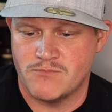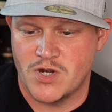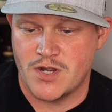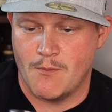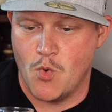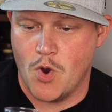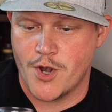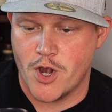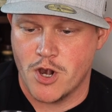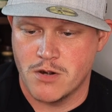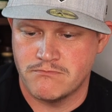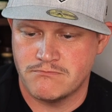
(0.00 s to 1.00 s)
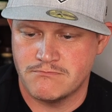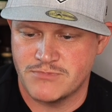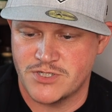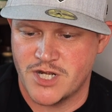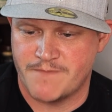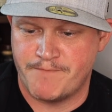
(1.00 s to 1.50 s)
with some water.
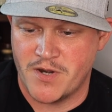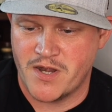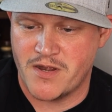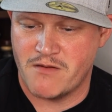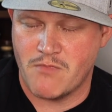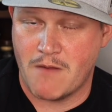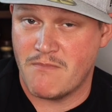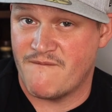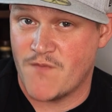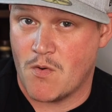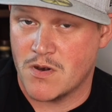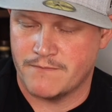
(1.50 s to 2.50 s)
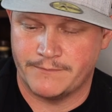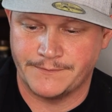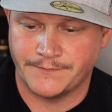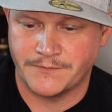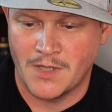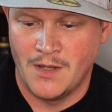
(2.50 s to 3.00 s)
Just put it in right before.
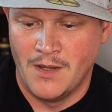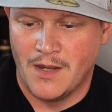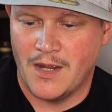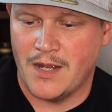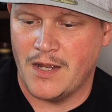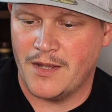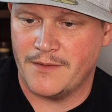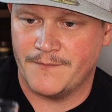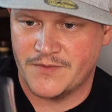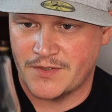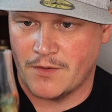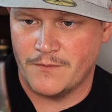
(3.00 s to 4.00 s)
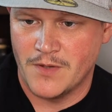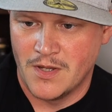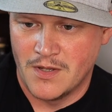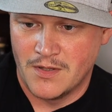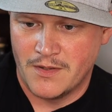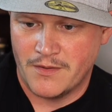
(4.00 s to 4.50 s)
So
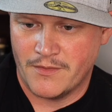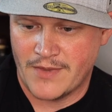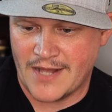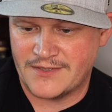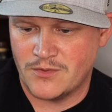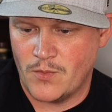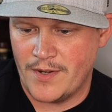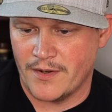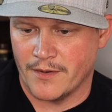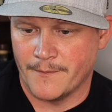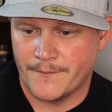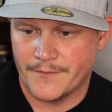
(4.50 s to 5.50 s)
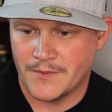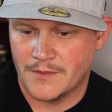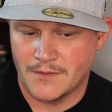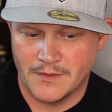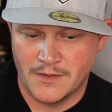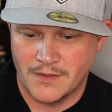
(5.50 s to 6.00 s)
that's the winner.
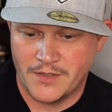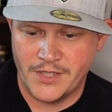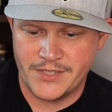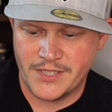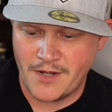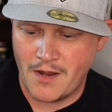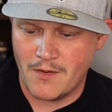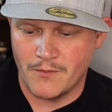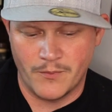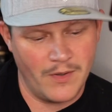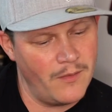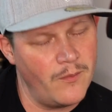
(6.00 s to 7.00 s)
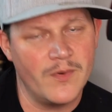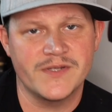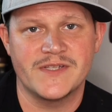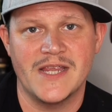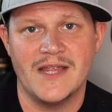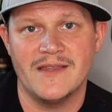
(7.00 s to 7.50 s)
Good to know. Well, we're
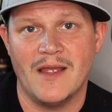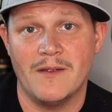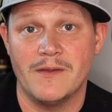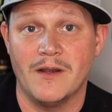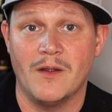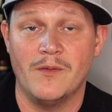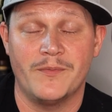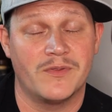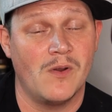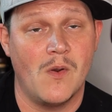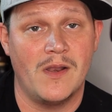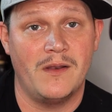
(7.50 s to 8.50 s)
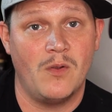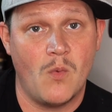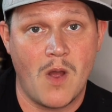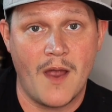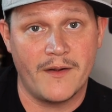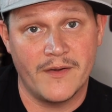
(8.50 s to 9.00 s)
seeing that, you know, throwing a little
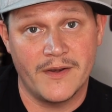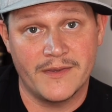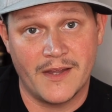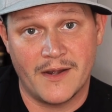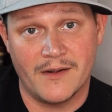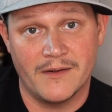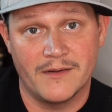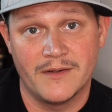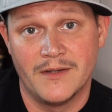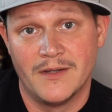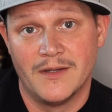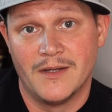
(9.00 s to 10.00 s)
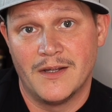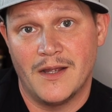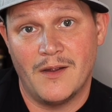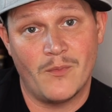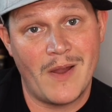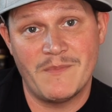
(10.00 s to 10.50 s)
water in there
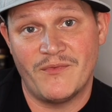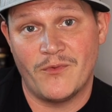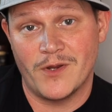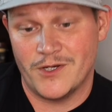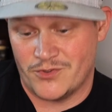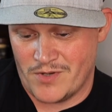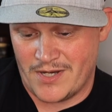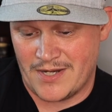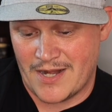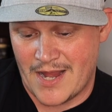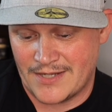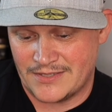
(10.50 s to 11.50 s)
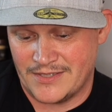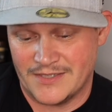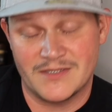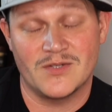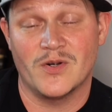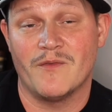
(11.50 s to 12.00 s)
right before you drink it actually is
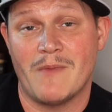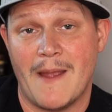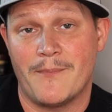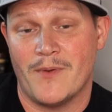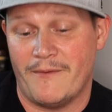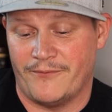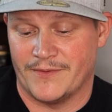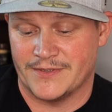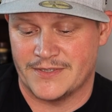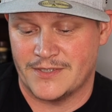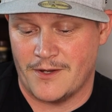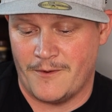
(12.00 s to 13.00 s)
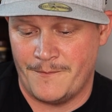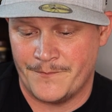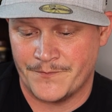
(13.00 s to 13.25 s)
sort of my preference. So